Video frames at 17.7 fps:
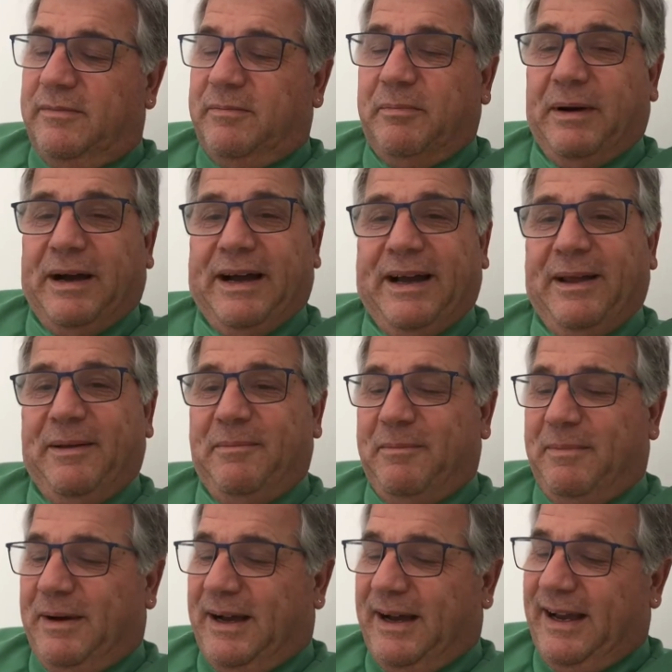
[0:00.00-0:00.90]

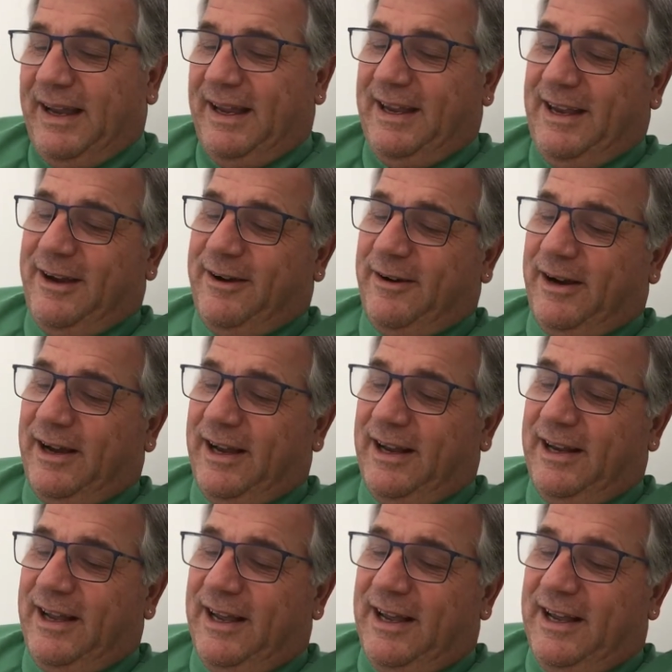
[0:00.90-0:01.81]
My, he
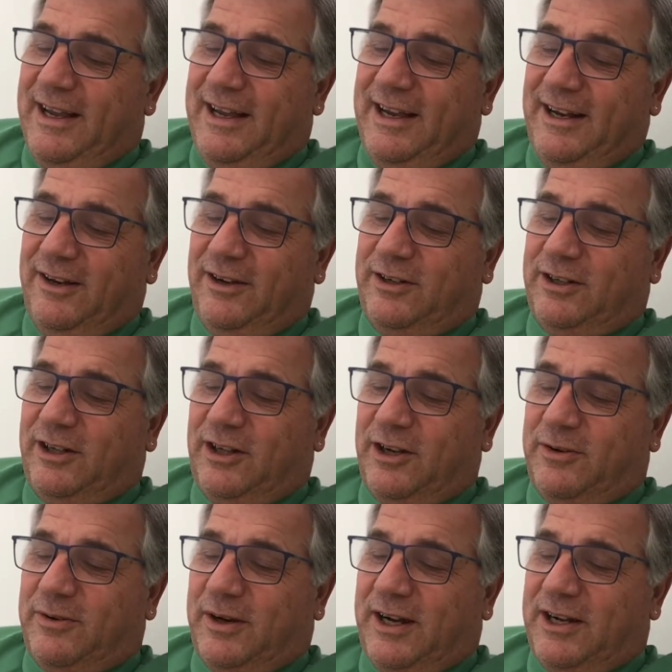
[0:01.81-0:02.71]
cried. He looked at
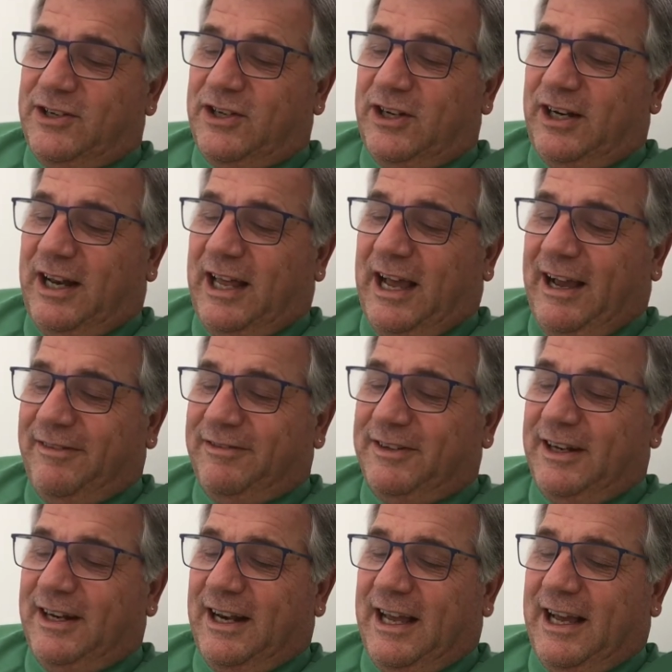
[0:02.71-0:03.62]
the garage and
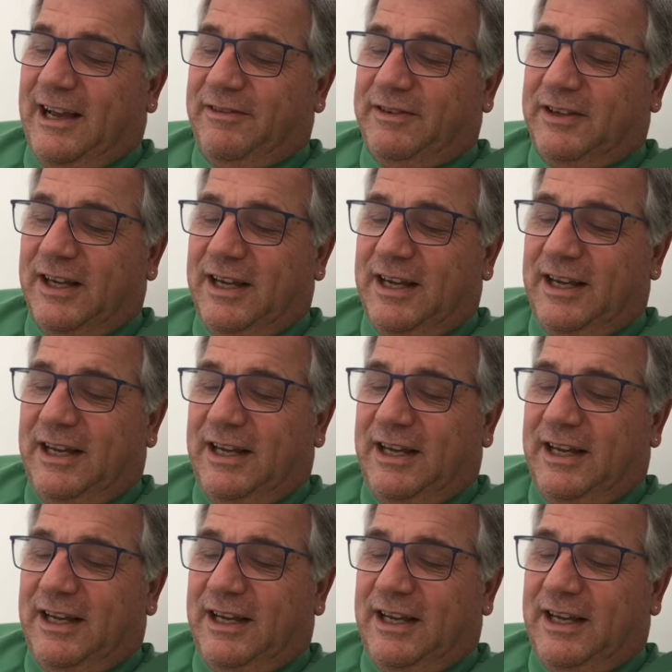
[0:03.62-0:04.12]
laughed and laughed.